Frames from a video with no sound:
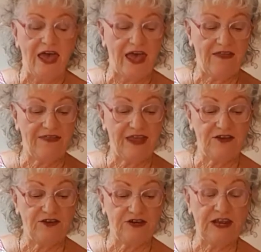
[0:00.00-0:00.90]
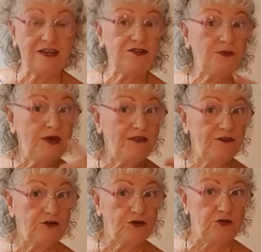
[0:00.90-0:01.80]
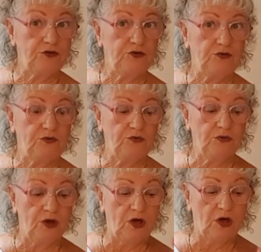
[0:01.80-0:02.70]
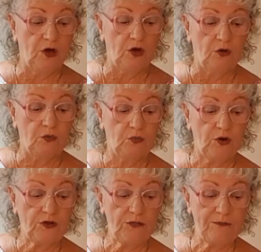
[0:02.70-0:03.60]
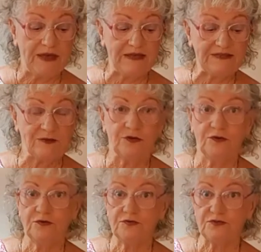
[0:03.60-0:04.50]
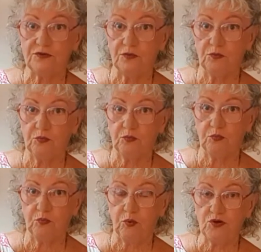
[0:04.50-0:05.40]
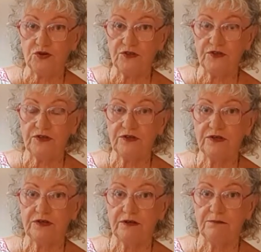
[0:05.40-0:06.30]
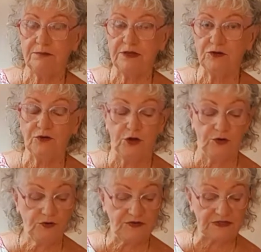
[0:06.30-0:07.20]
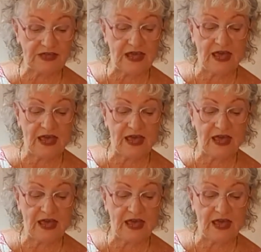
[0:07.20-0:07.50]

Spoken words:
and then you need to either Google what are the base oils, what are the middle notes,